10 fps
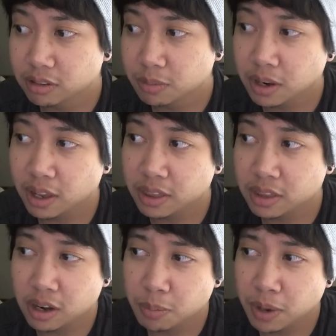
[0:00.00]
I mean, I
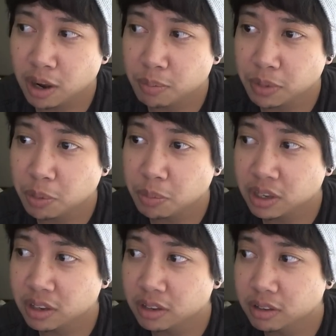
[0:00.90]
thought about
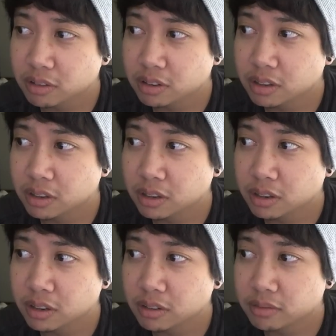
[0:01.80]
maybe,
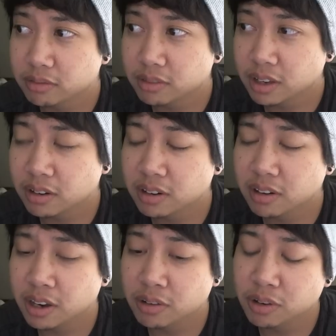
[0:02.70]
I don't know.
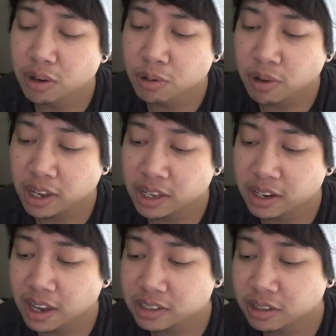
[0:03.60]
I don't know who I
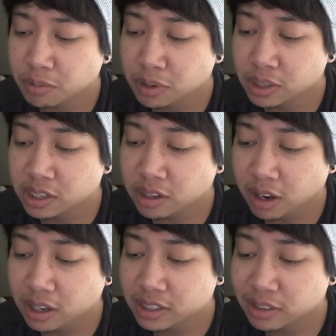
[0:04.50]
can actually really
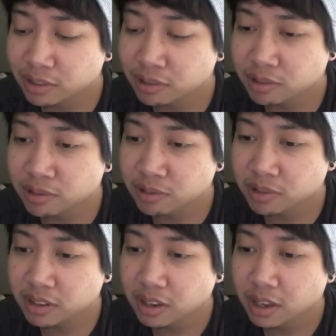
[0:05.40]
talk to
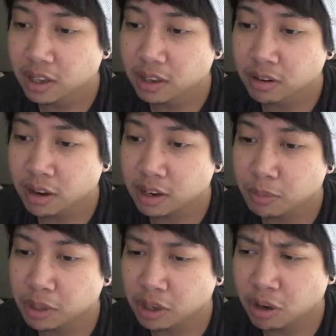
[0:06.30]
who's not going to
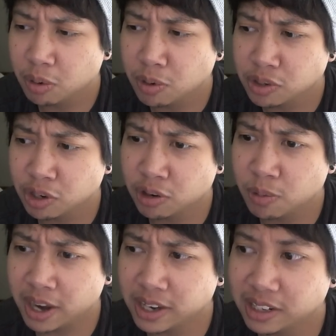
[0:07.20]
be like, oh, well, you're a
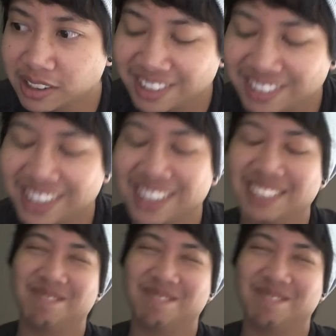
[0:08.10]
whiner, like,